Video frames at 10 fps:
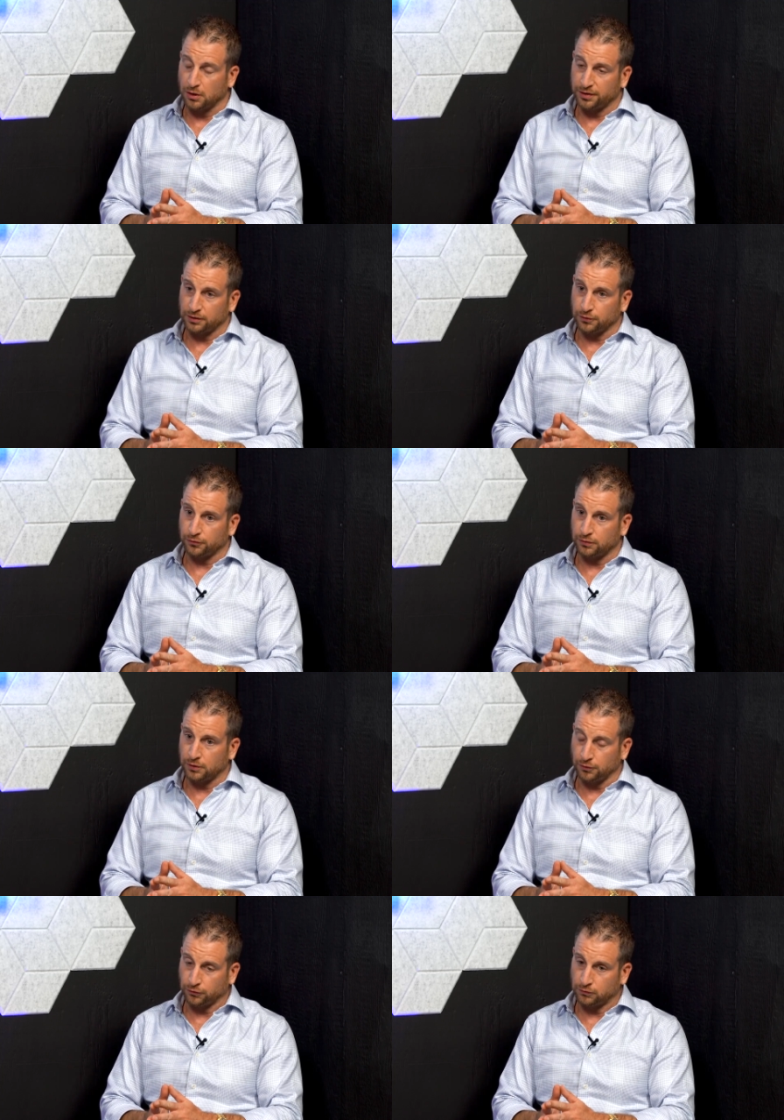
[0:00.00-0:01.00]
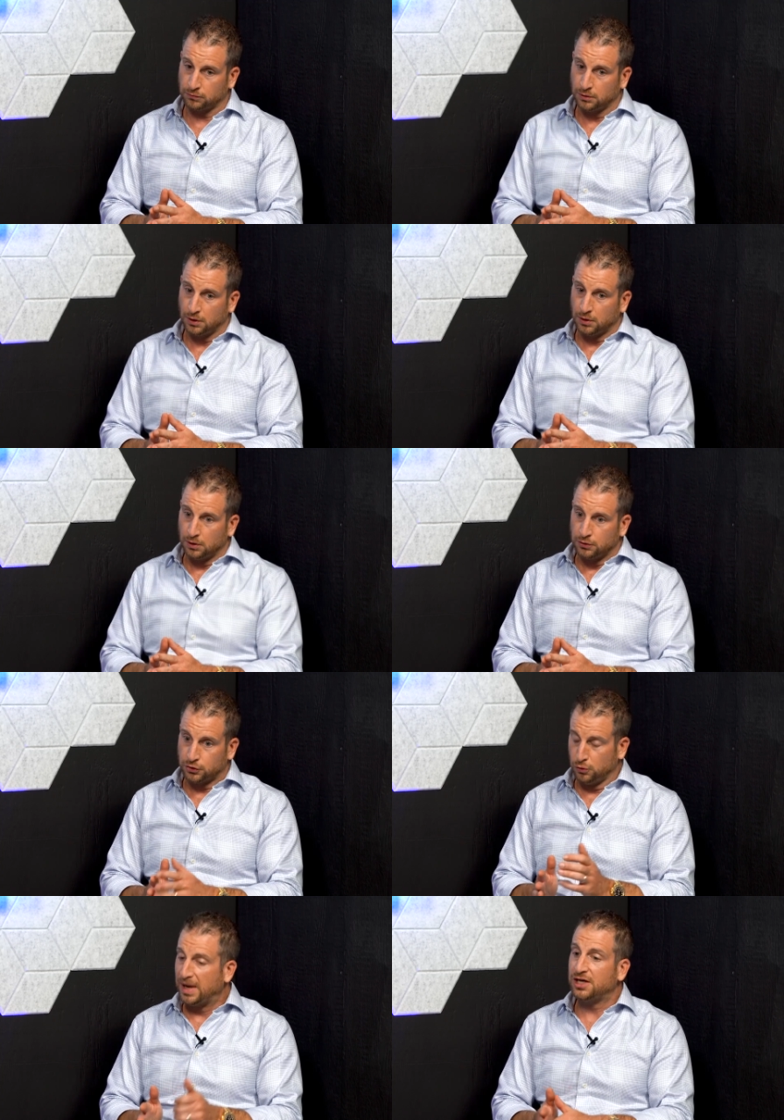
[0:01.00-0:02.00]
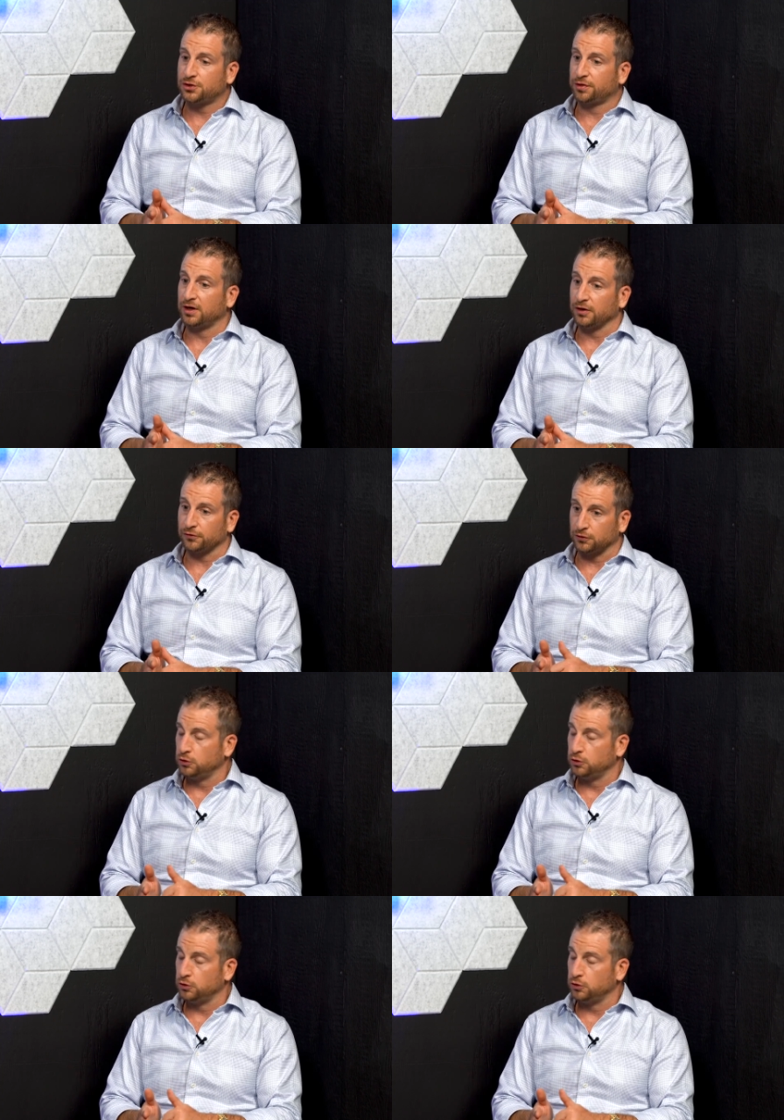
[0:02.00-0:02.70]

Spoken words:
You know, I think there's two major things.